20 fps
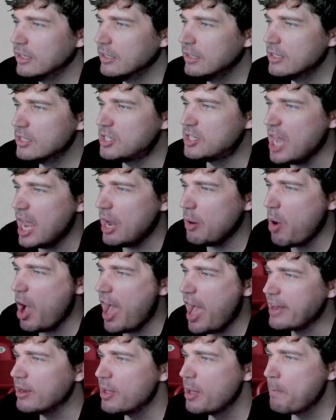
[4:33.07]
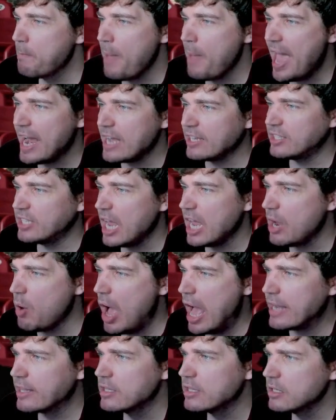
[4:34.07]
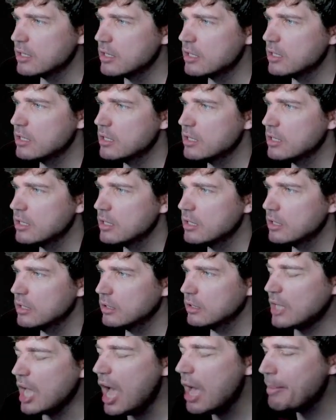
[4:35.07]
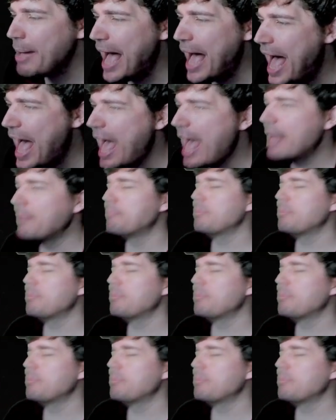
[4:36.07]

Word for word: C one! Mega C one! Come on,